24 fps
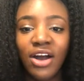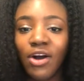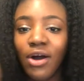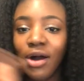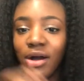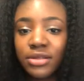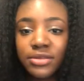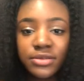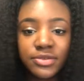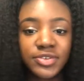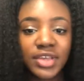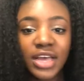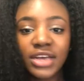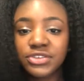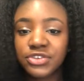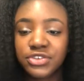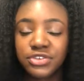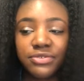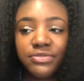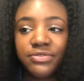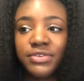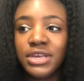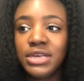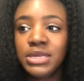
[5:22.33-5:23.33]
all those
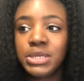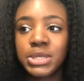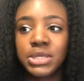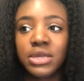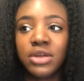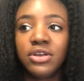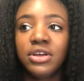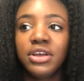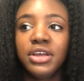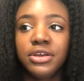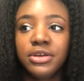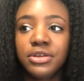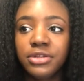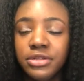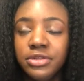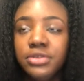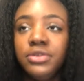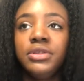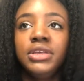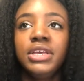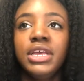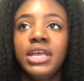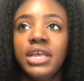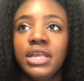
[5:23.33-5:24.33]
extra fees, they're
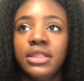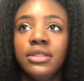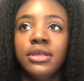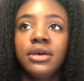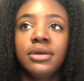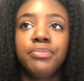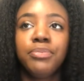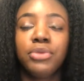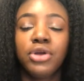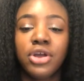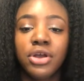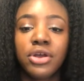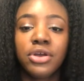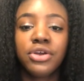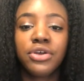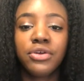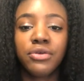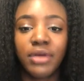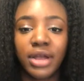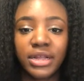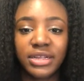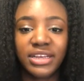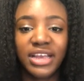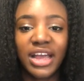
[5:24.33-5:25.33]
included in the per
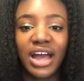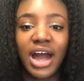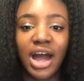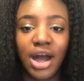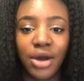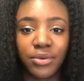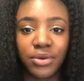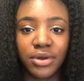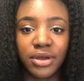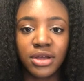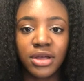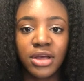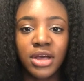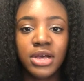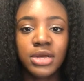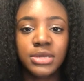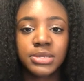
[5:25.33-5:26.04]
credit hour.